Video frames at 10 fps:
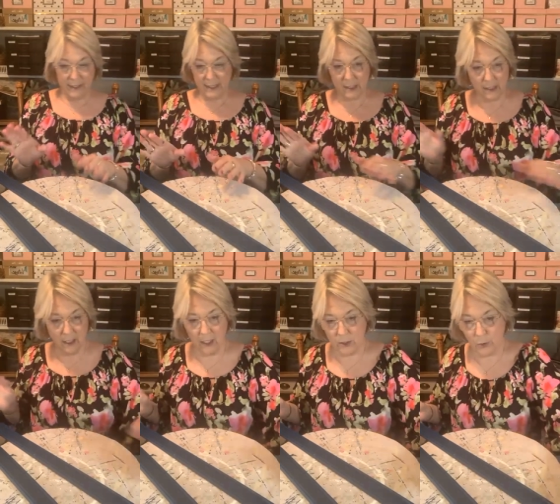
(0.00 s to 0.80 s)
now this
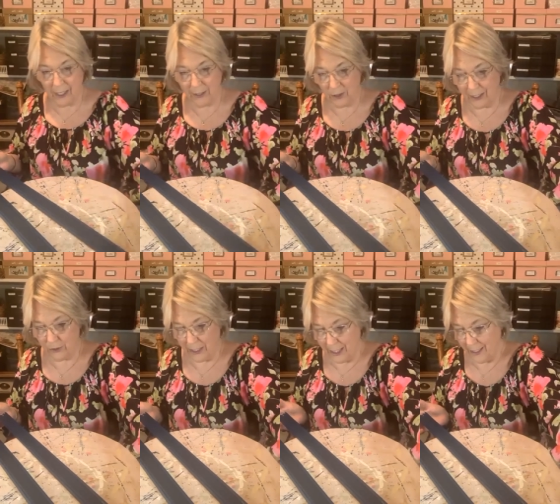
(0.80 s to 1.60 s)
is not
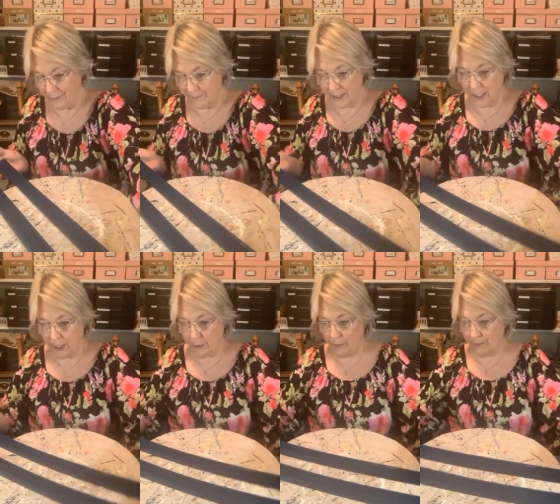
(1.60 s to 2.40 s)
dry,
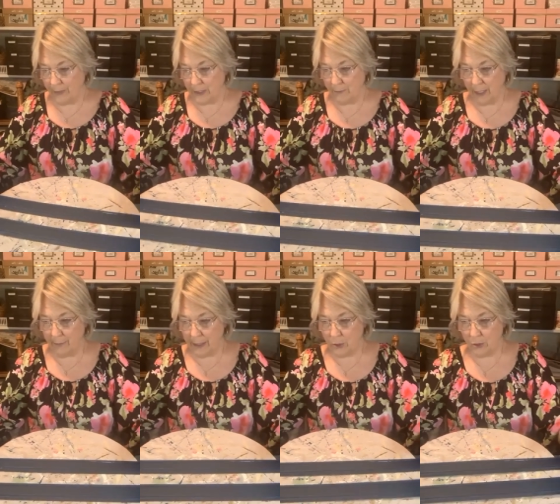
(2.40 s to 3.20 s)
so this
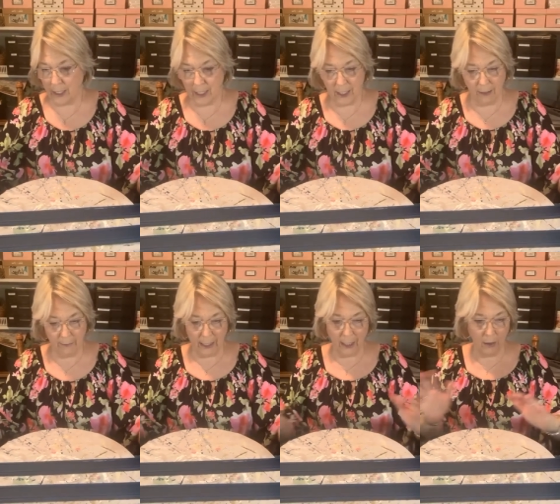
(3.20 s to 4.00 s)
might be a trick
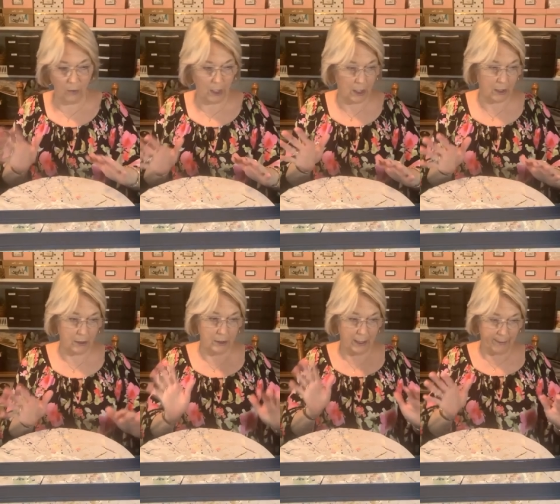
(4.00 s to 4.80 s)
and it may not work.